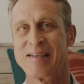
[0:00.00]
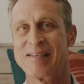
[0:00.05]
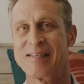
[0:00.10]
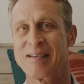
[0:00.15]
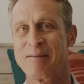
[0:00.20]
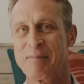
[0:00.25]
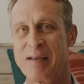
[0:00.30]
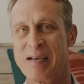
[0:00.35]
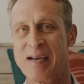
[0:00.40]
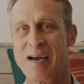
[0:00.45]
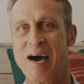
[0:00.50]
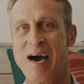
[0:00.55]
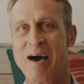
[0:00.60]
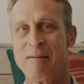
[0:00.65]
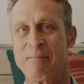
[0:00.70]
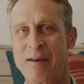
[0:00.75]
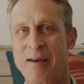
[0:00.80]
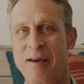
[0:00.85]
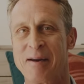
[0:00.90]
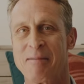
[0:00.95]
it's something
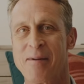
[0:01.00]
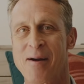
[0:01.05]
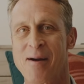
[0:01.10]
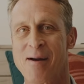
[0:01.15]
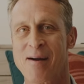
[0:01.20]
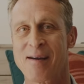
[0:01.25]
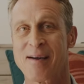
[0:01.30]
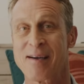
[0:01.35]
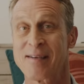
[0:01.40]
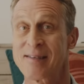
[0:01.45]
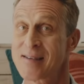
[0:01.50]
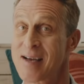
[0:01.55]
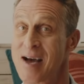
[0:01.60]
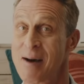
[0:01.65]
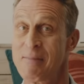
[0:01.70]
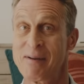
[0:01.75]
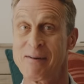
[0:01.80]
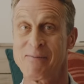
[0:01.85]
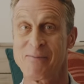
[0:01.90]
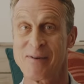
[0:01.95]
common in America. It's
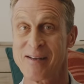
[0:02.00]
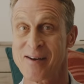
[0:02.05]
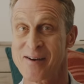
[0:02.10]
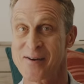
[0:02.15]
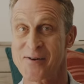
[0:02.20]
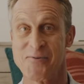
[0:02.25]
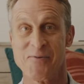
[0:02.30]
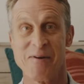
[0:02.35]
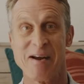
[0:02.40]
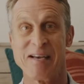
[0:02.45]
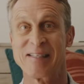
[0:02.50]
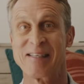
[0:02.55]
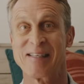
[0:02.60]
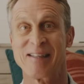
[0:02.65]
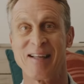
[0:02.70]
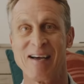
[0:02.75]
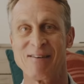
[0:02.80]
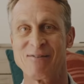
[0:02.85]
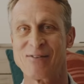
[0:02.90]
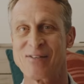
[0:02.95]
common with our crazy
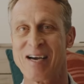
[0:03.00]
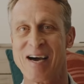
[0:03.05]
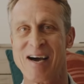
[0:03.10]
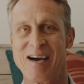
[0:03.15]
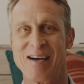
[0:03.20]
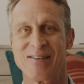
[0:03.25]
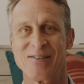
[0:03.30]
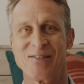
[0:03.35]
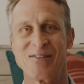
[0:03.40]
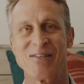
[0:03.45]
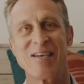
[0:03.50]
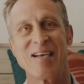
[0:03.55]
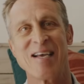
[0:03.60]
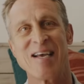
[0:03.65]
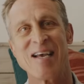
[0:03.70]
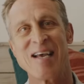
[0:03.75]
lifestyles.